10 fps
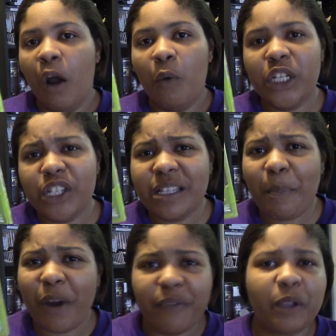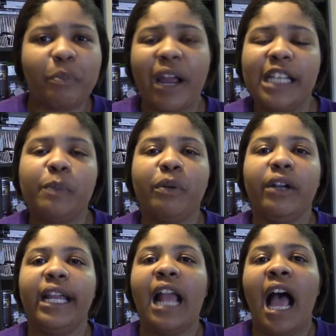which is the perfect price
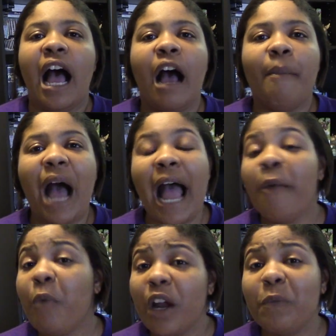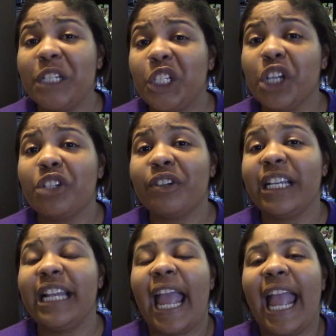point. I work with
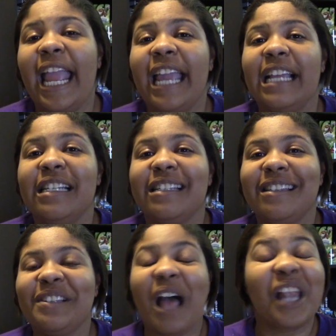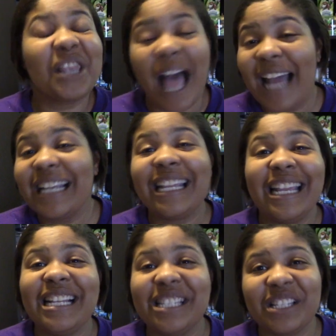children and a lot of
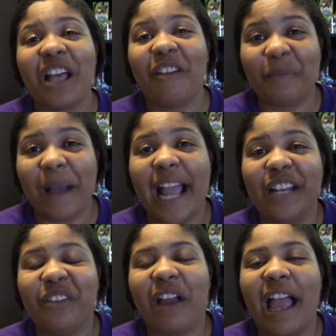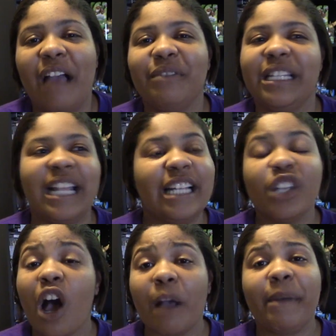kids love Minecraft and they
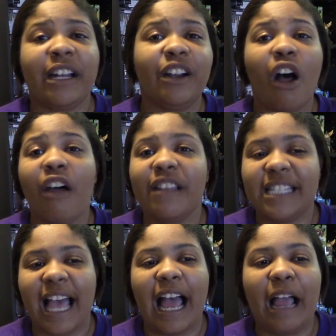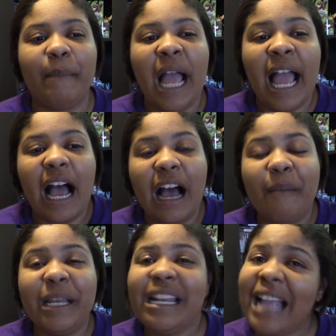talk about it all the time.
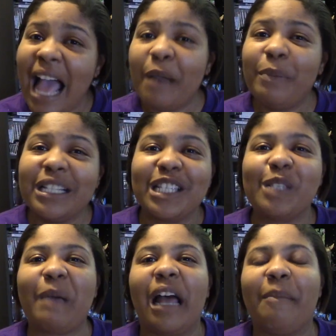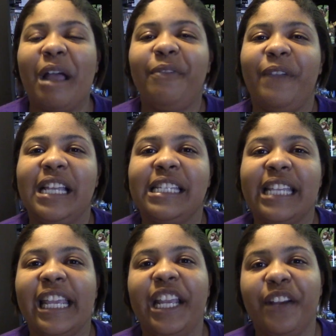And it kind of brings a smile on my face
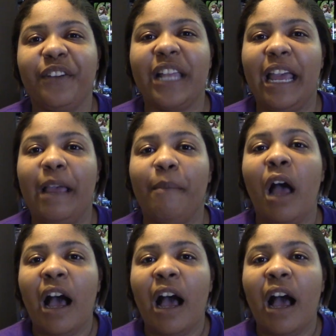to hear them,